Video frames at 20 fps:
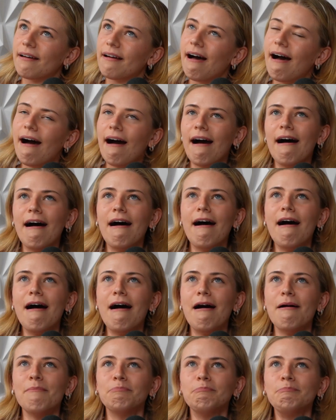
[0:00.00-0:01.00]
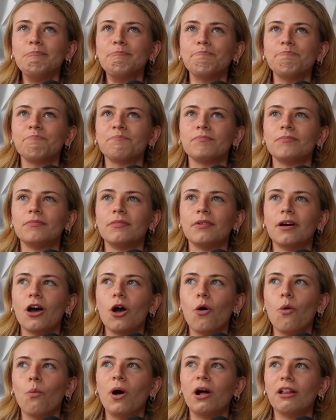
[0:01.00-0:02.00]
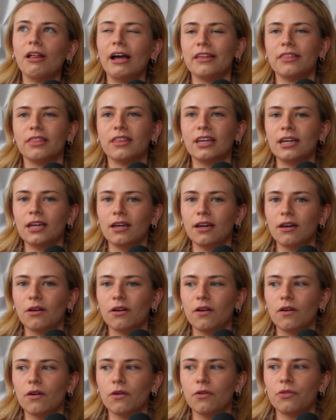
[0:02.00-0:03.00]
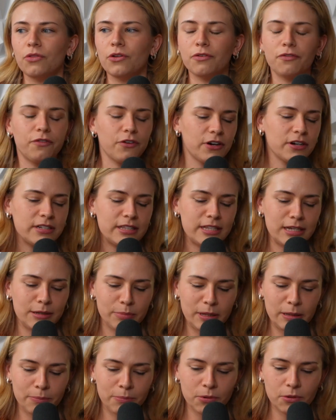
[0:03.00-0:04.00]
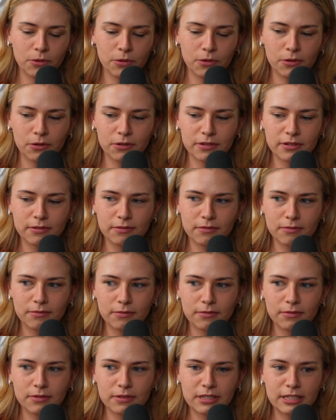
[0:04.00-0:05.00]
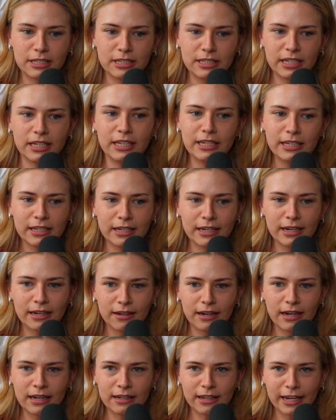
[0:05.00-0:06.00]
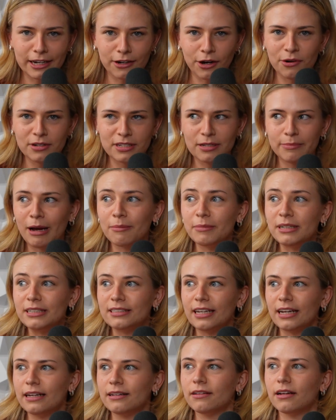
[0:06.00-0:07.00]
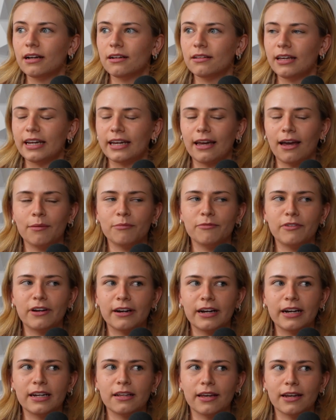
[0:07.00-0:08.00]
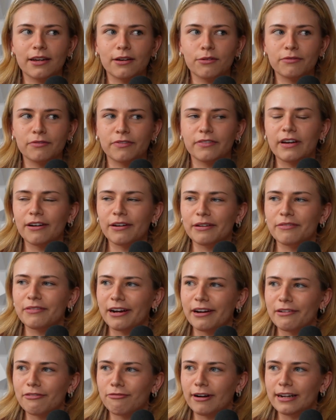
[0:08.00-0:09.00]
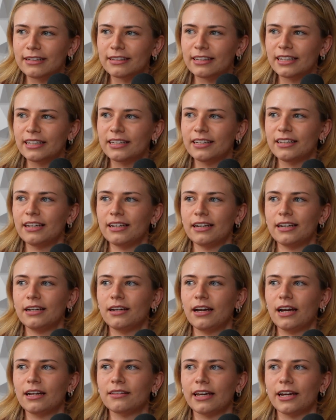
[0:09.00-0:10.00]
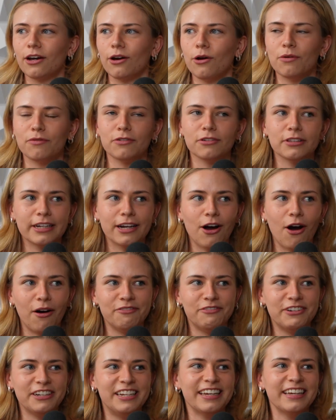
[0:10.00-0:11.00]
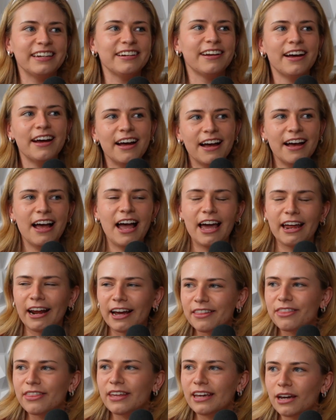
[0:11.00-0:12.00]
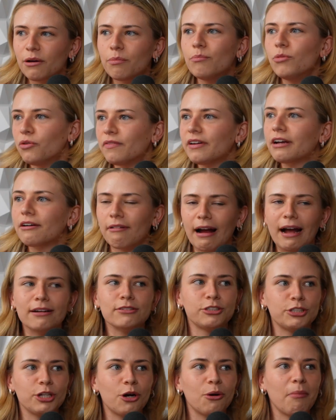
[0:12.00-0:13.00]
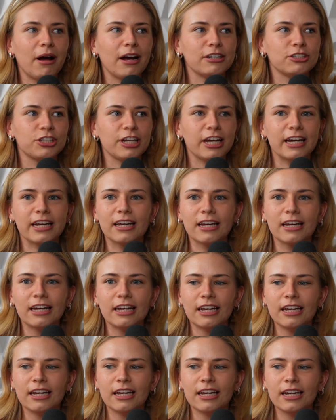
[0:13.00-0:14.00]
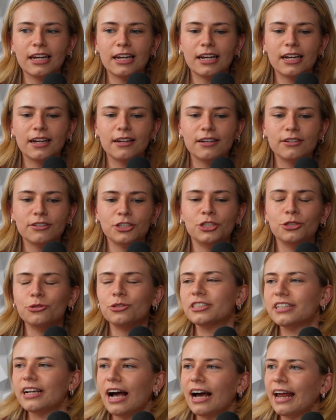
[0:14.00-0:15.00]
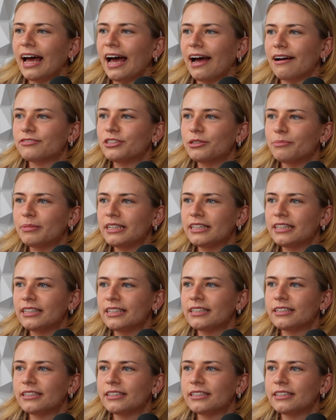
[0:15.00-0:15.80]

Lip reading: Well, I think the first thing people see and like notice about me is I'm very very friendly and like overly confident. And I think moving around so much, like, you just kind of have to be.